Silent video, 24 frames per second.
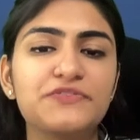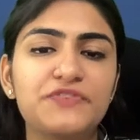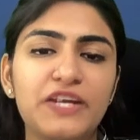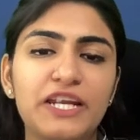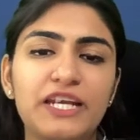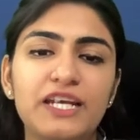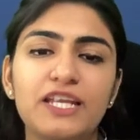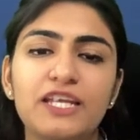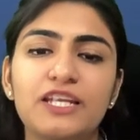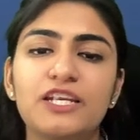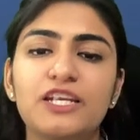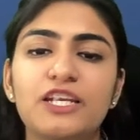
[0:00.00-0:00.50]

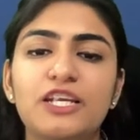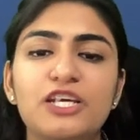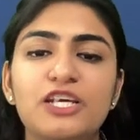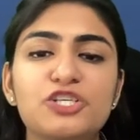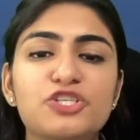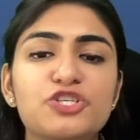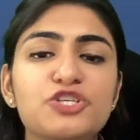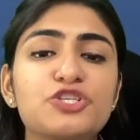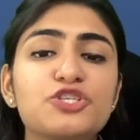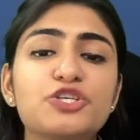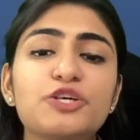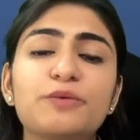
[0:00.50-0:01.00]
friendly
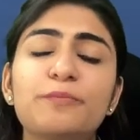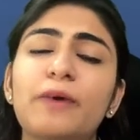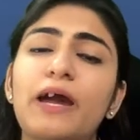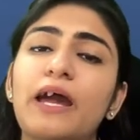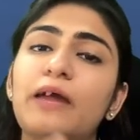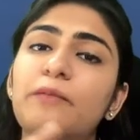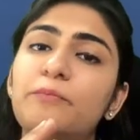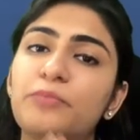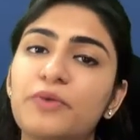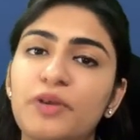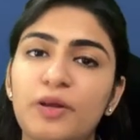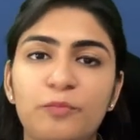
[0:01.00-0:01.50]
relationship
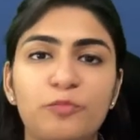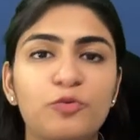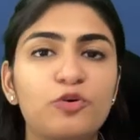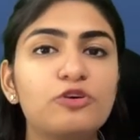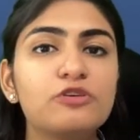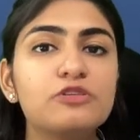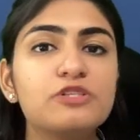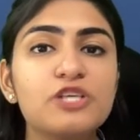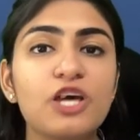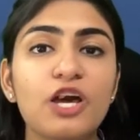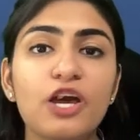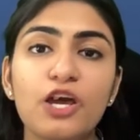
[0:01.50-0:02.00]
and
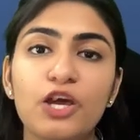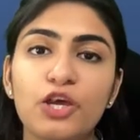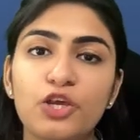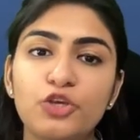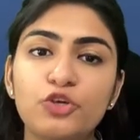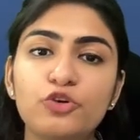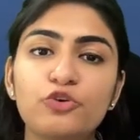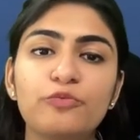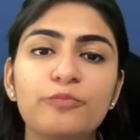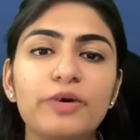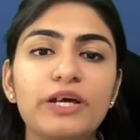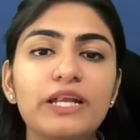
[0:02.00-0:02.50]
promotes
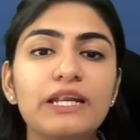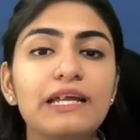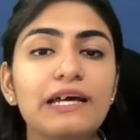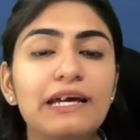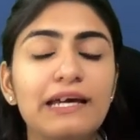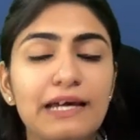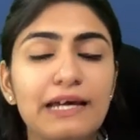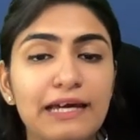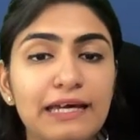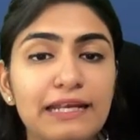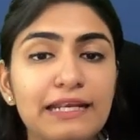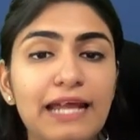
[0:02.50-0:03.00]
human
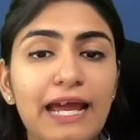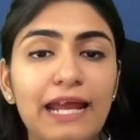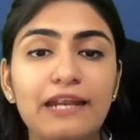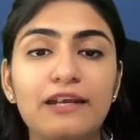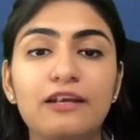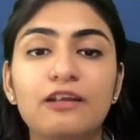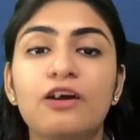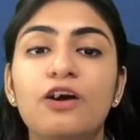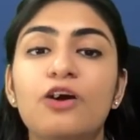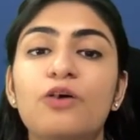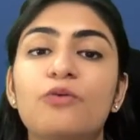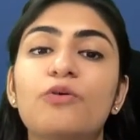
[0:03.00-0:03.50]

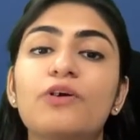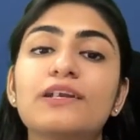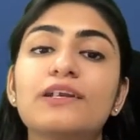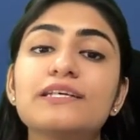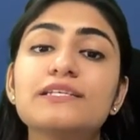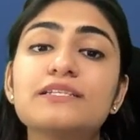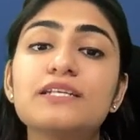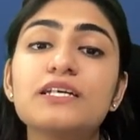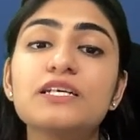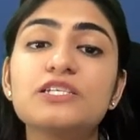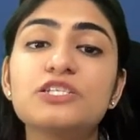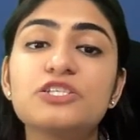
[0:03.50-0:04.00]
right. What
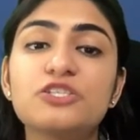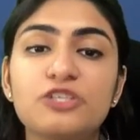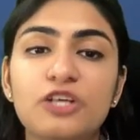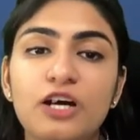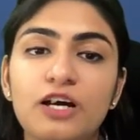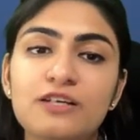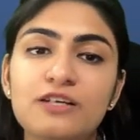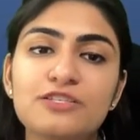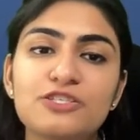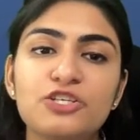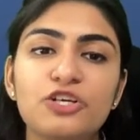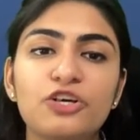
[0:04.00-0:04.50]
is the
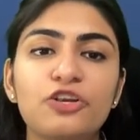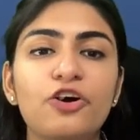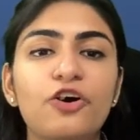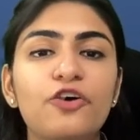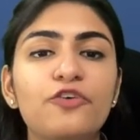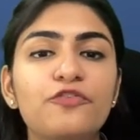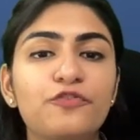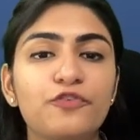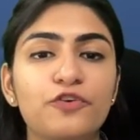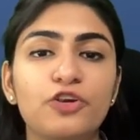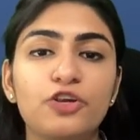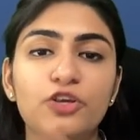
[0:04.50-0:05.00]
structure
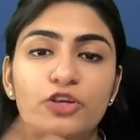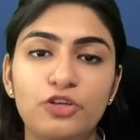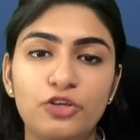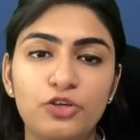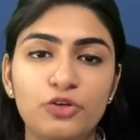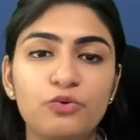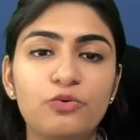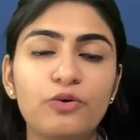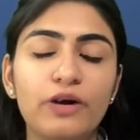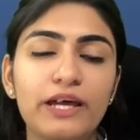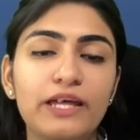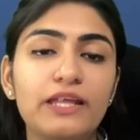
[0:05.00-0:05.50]
of
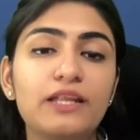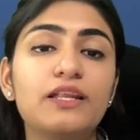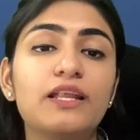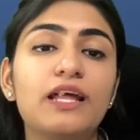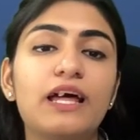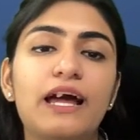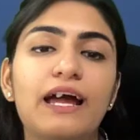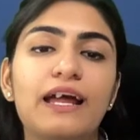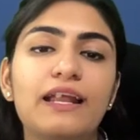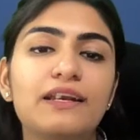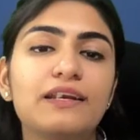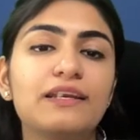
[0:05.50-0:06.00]
UN
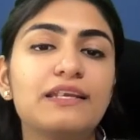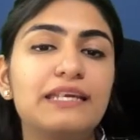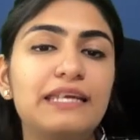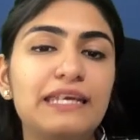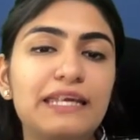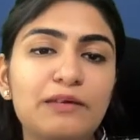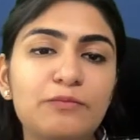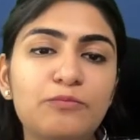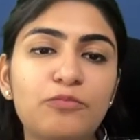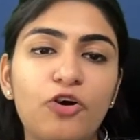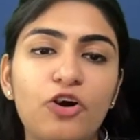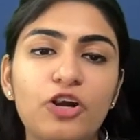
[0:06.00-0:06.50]
and
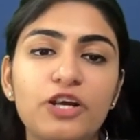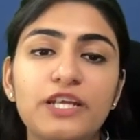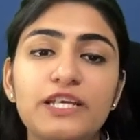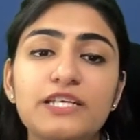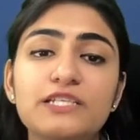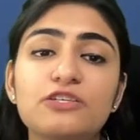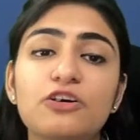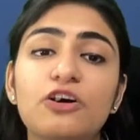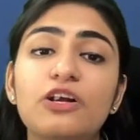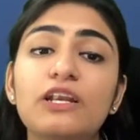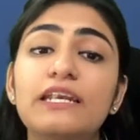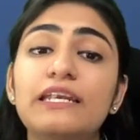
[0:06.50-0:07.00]
key
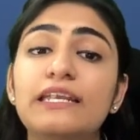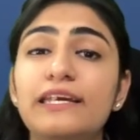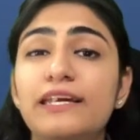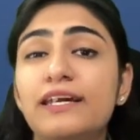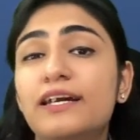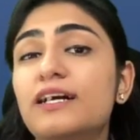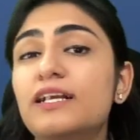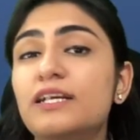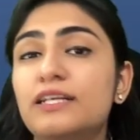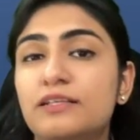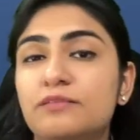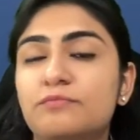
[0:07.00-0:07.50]
bodies or
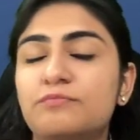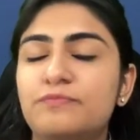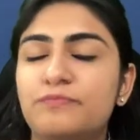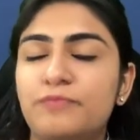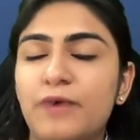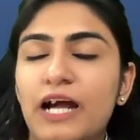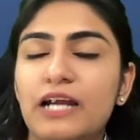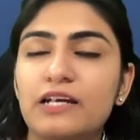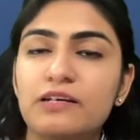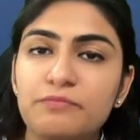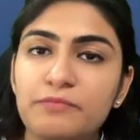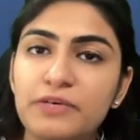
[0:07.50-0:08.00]
legal
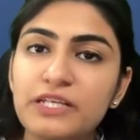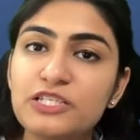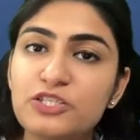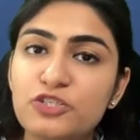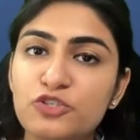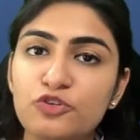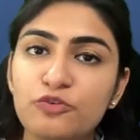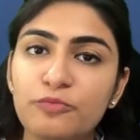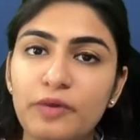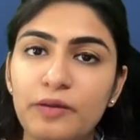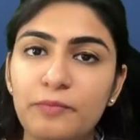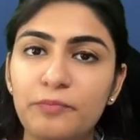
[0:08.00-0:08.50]
departments
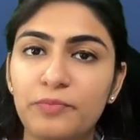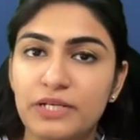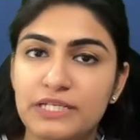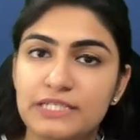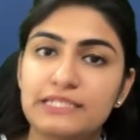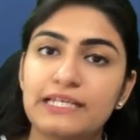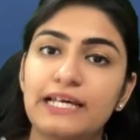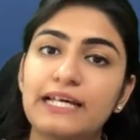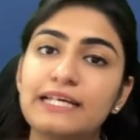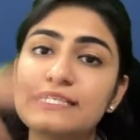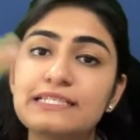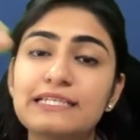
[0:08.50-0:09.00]
to be
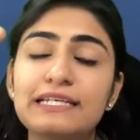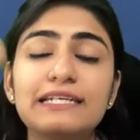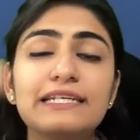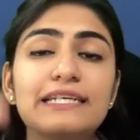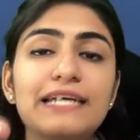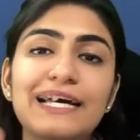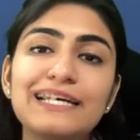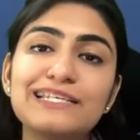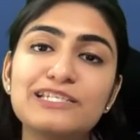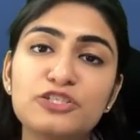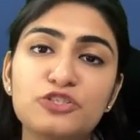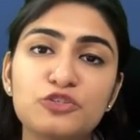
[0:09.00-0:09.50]
precise? It
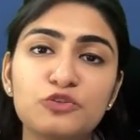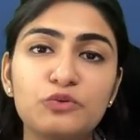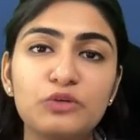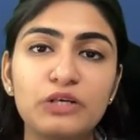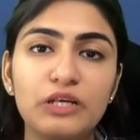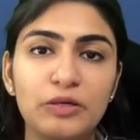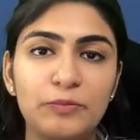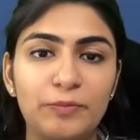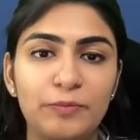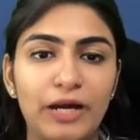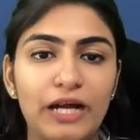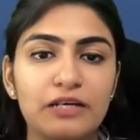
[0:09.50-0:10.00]
has two
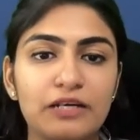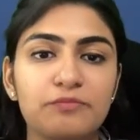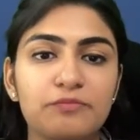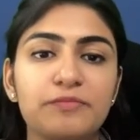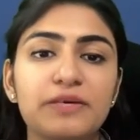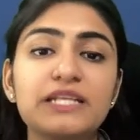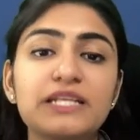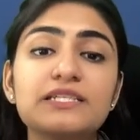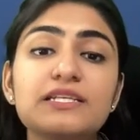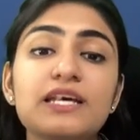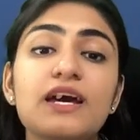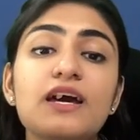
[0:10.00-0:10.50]

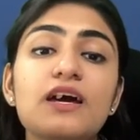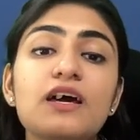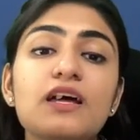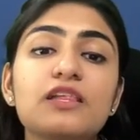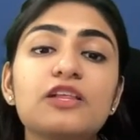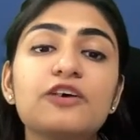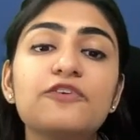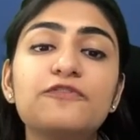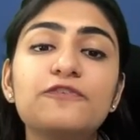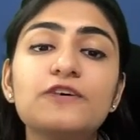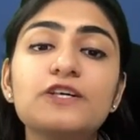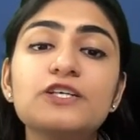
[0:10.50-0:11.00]
departments.
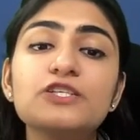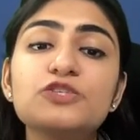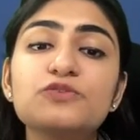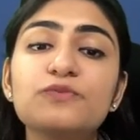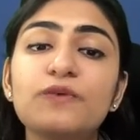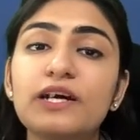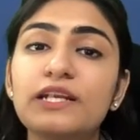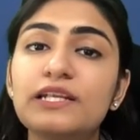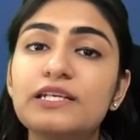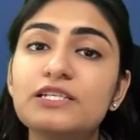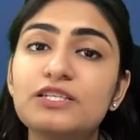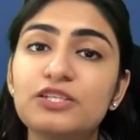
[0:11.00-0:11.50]
The first
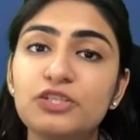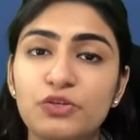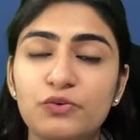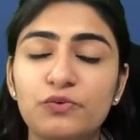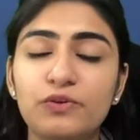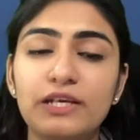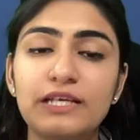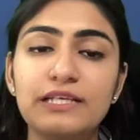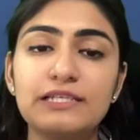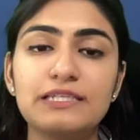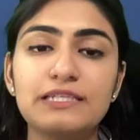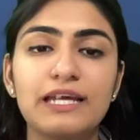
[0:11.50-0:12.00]
one is
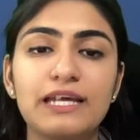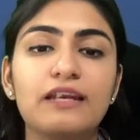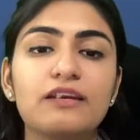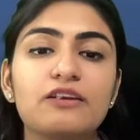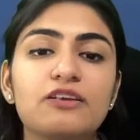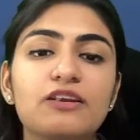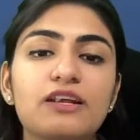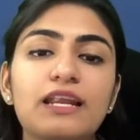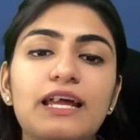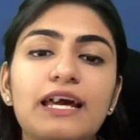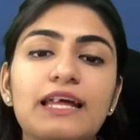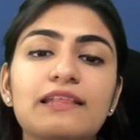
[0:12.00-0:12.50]

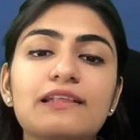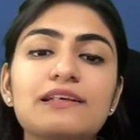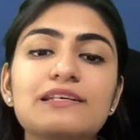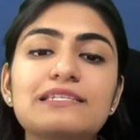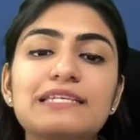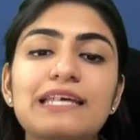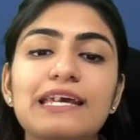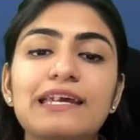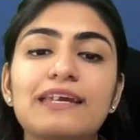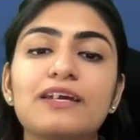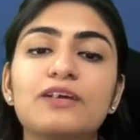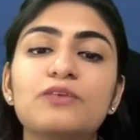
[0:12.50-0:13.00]
Unicentral and the
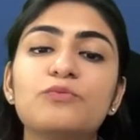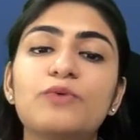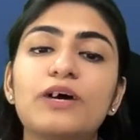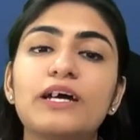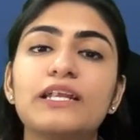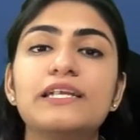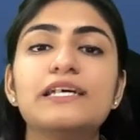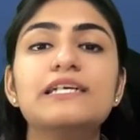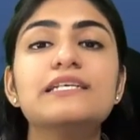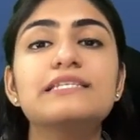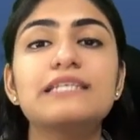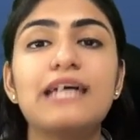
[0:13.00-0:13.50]
second
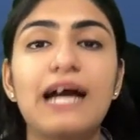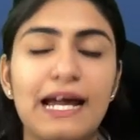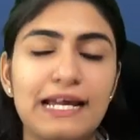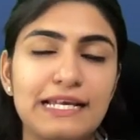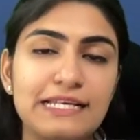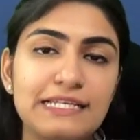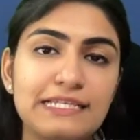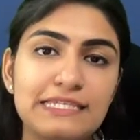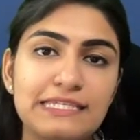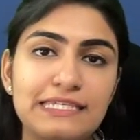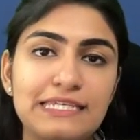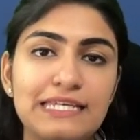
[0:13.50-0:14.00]
one is
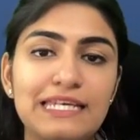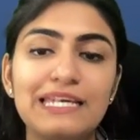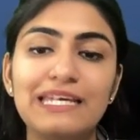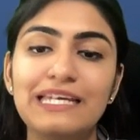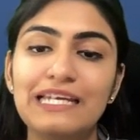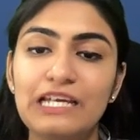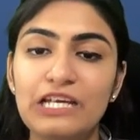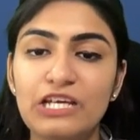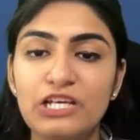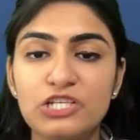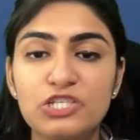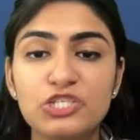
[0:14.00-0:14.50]

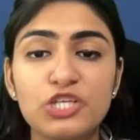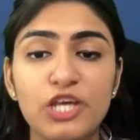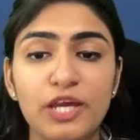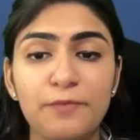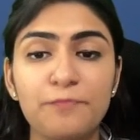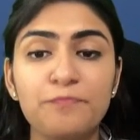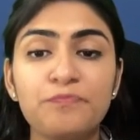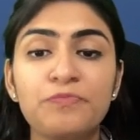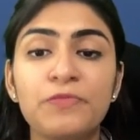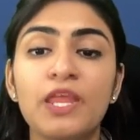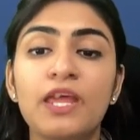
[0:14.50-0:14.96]
ICJ.